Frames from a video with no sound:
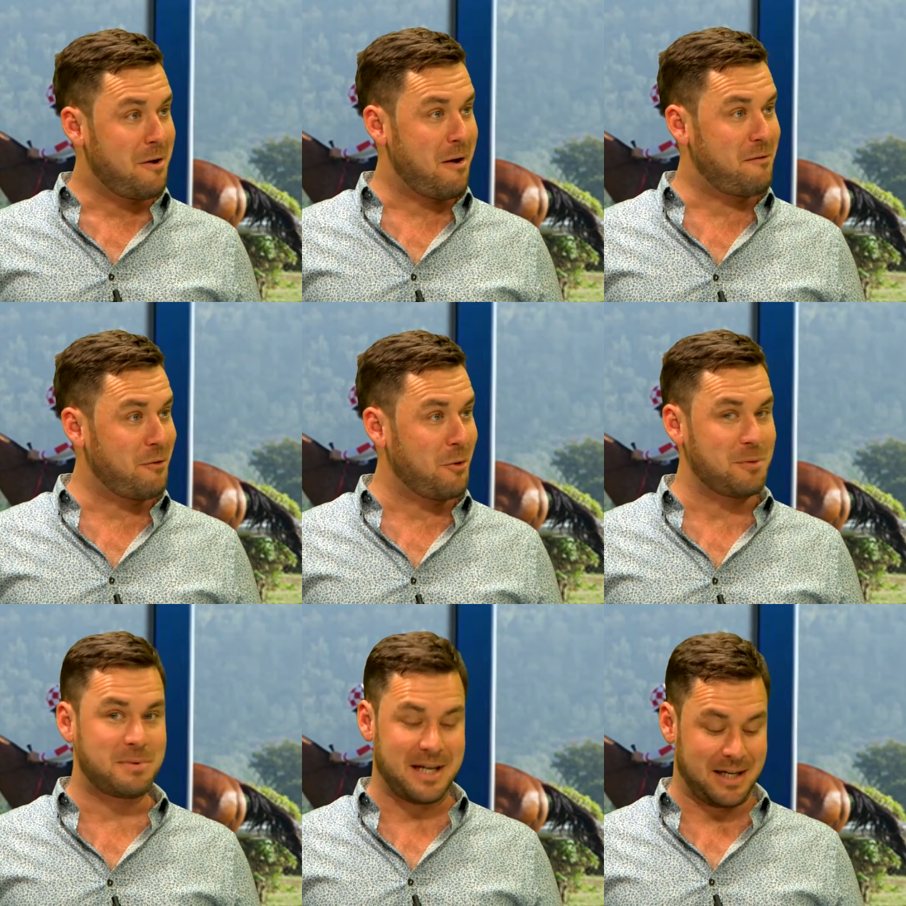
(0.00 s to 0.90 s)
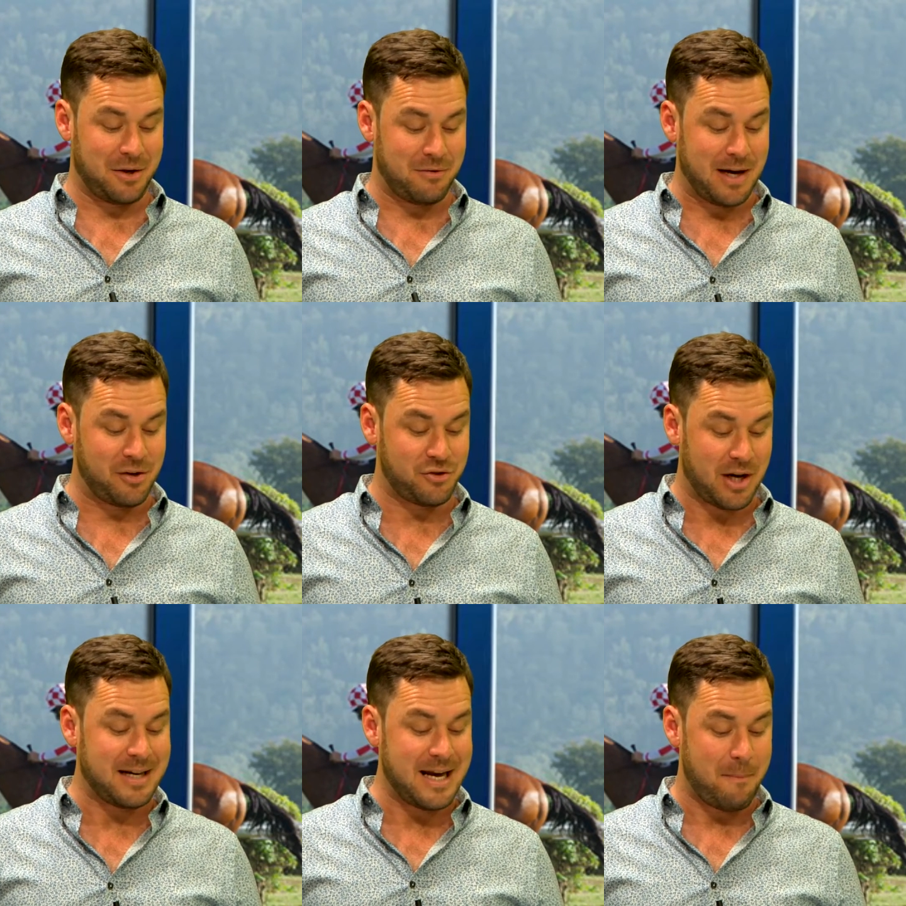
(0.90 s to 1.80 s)
for the particular race,
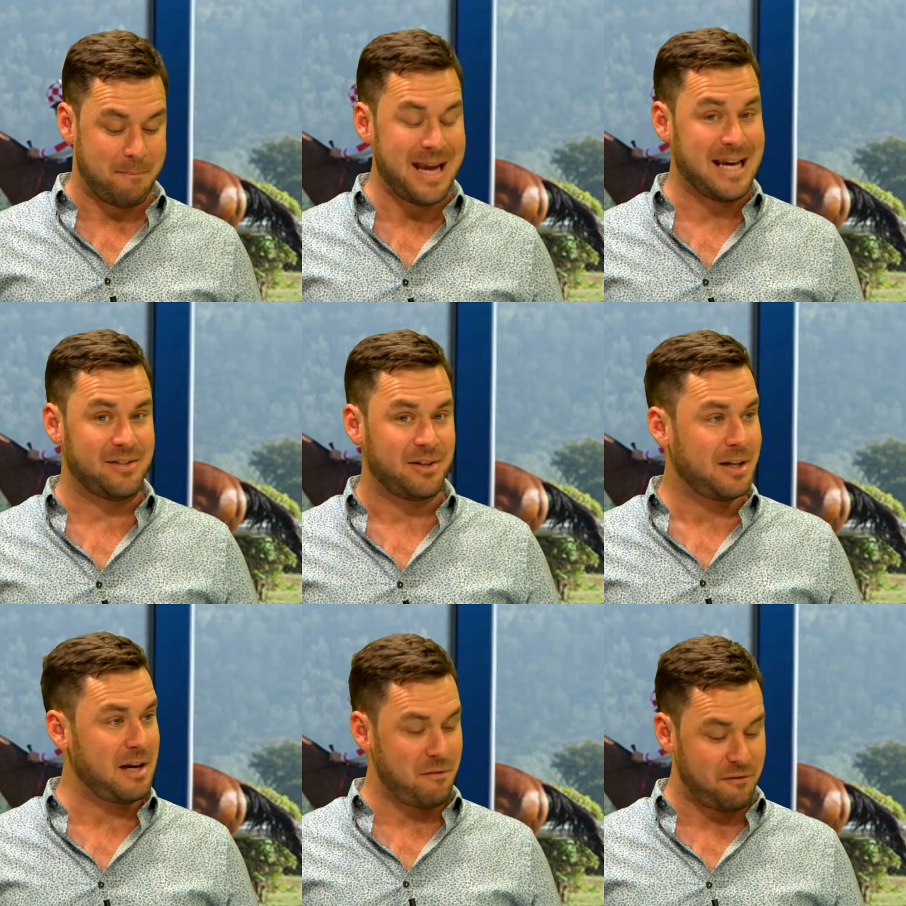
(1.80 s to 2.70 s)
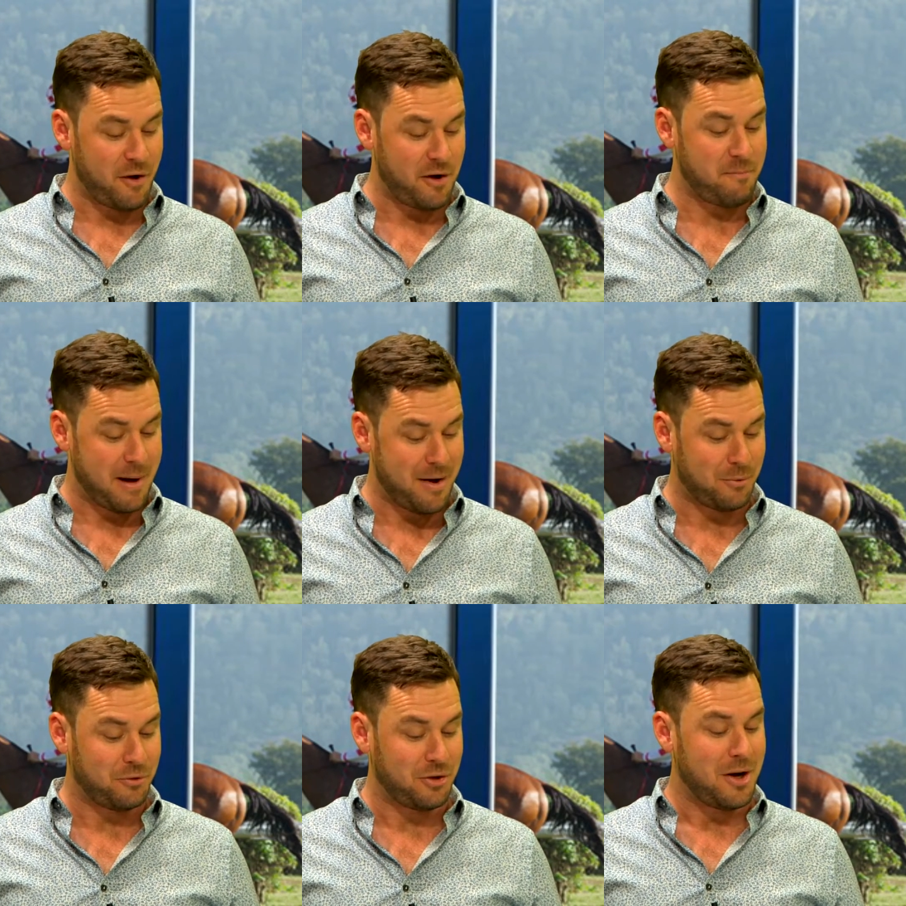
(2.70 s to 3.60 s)
Jack Naylor beat, given
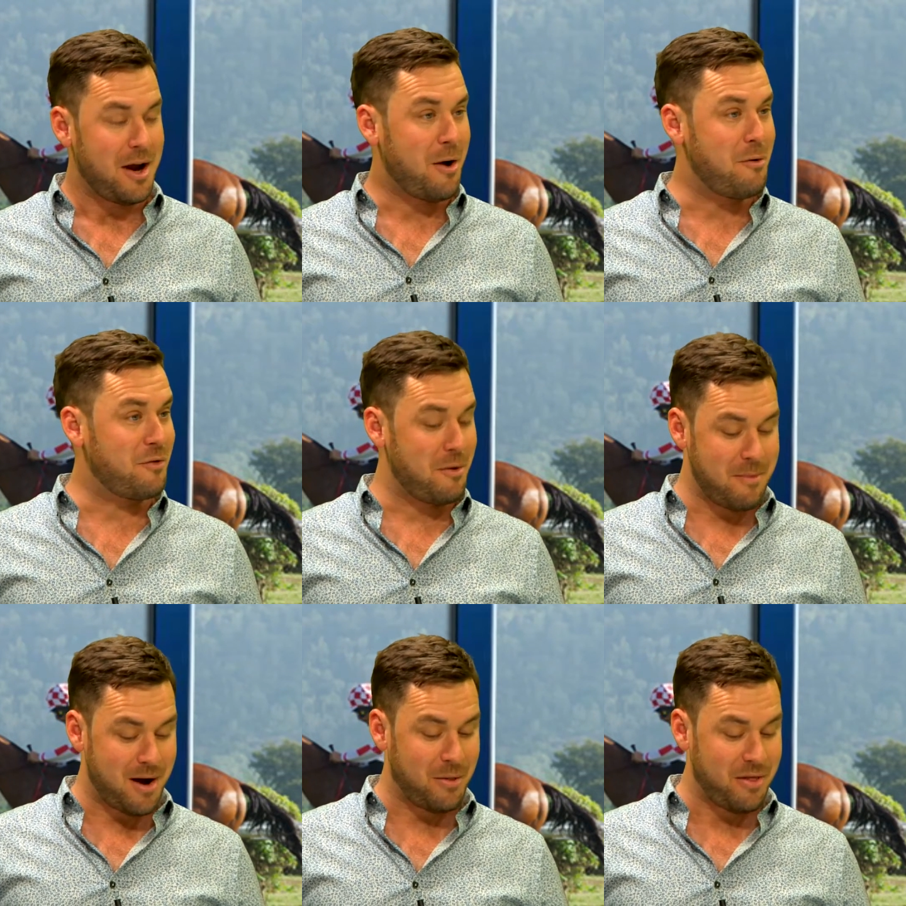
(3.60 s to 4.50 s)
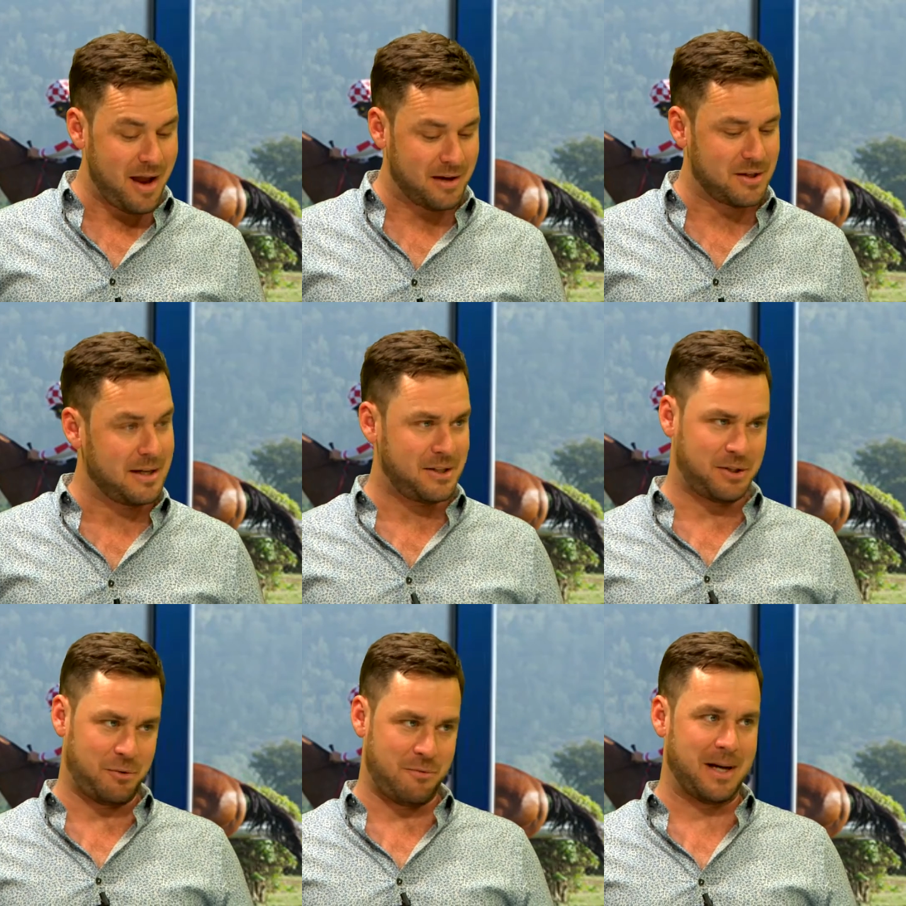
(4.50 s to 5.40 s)
£5 over the mile there. It's a
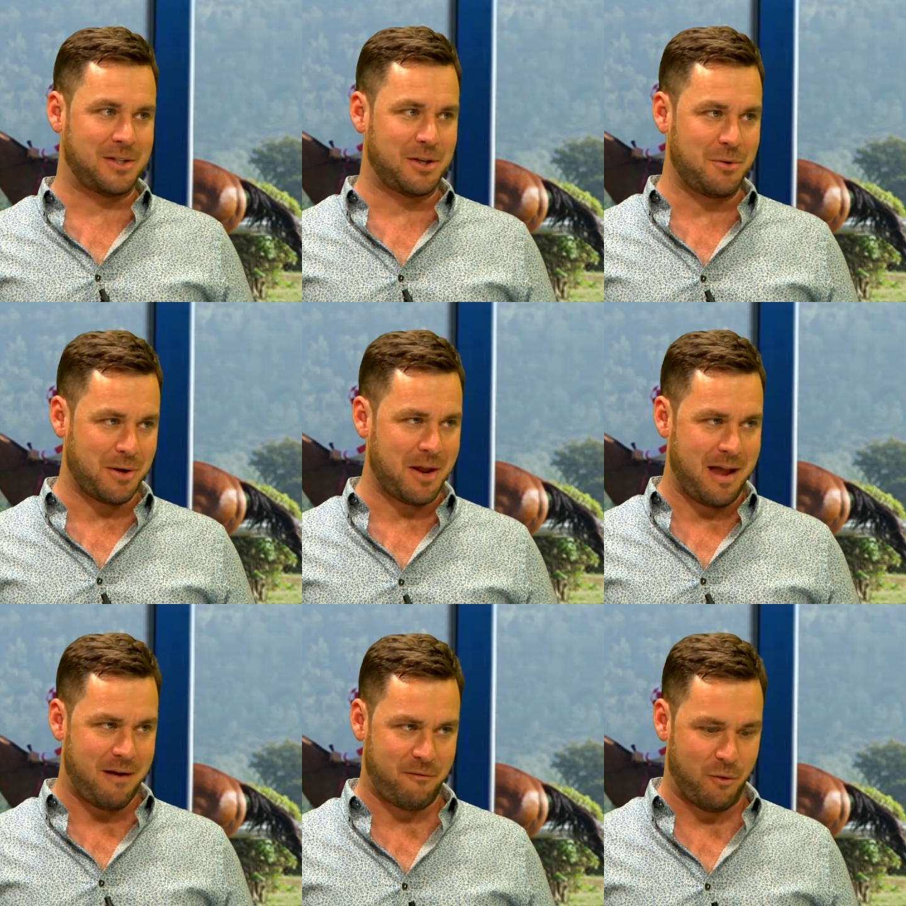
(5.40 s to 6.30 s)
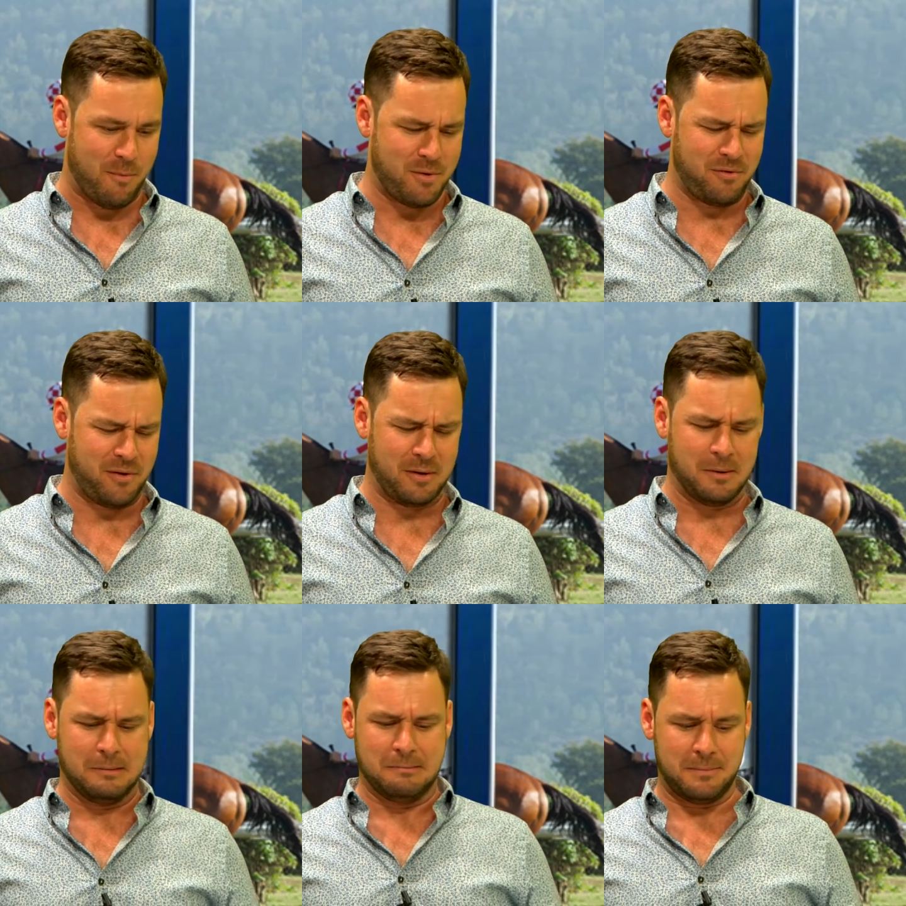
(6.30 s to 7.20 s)
listed race. So you look at that form and you think,
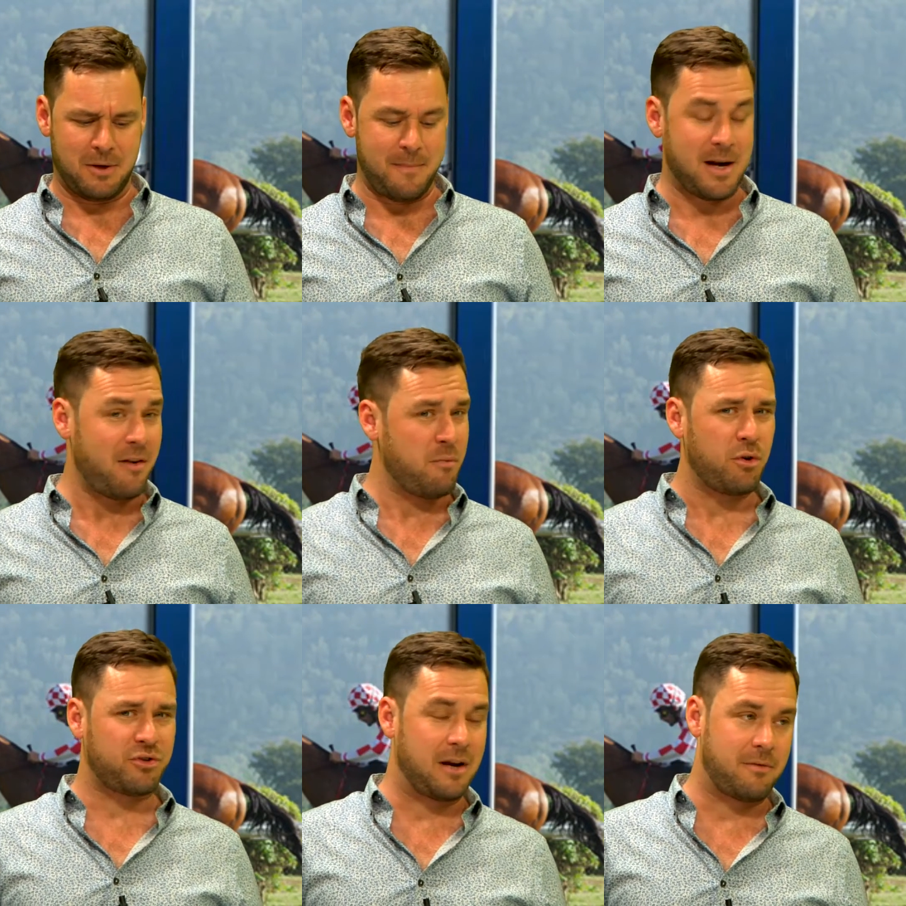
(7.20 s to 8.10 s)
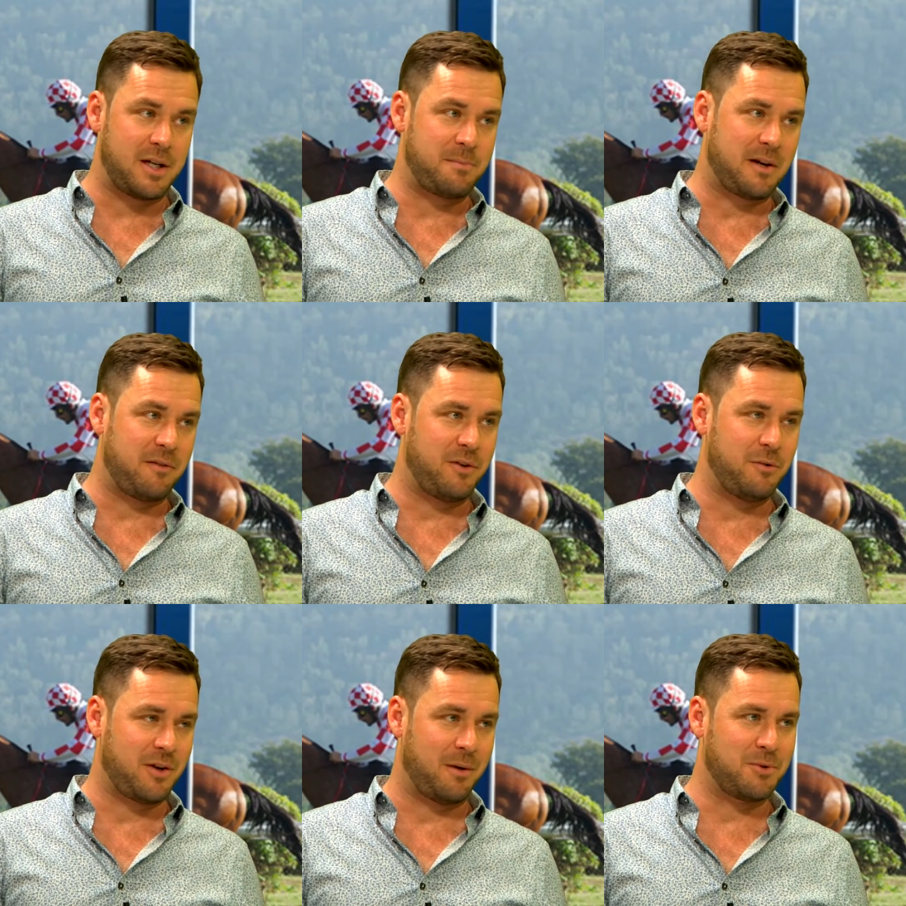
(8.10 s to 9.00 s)
blimey, and I've watched that race back a few
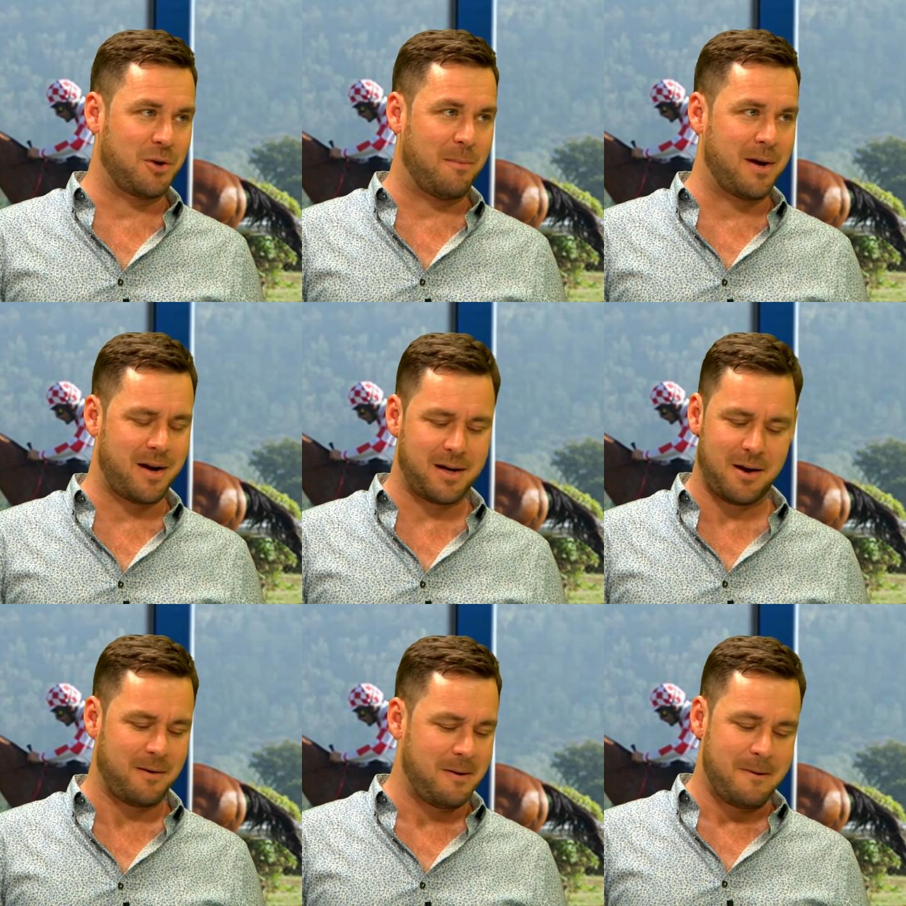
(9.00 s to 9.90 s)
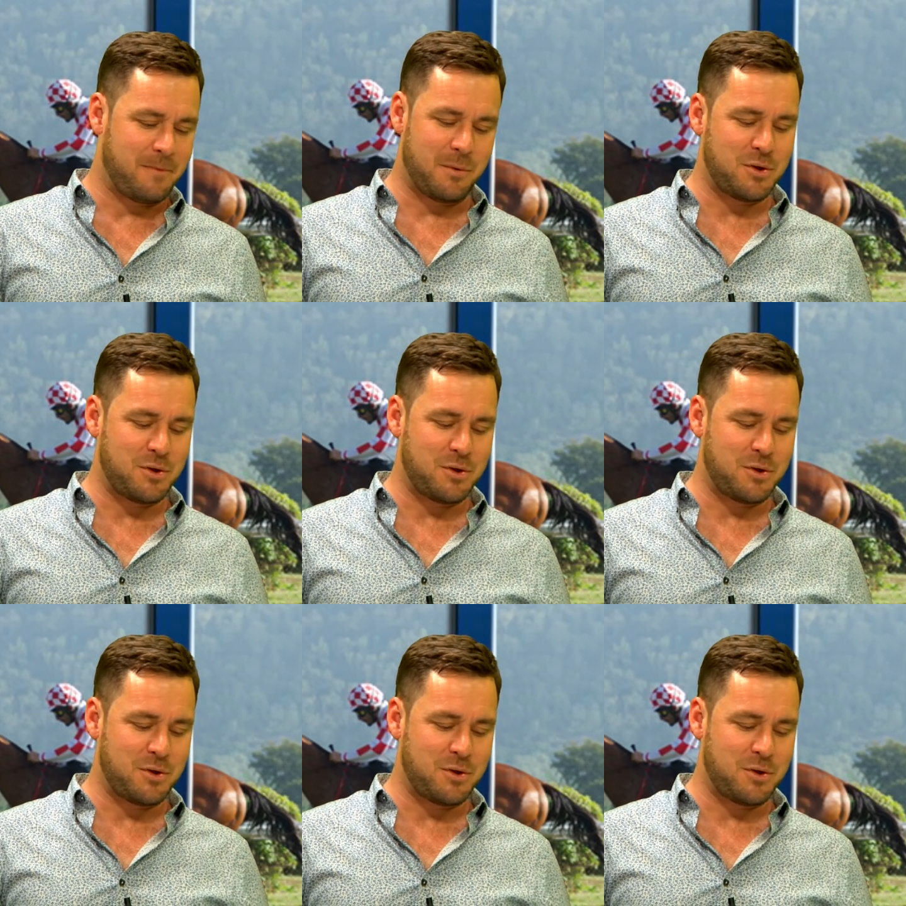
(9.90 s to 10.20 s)
times, Tom, and there was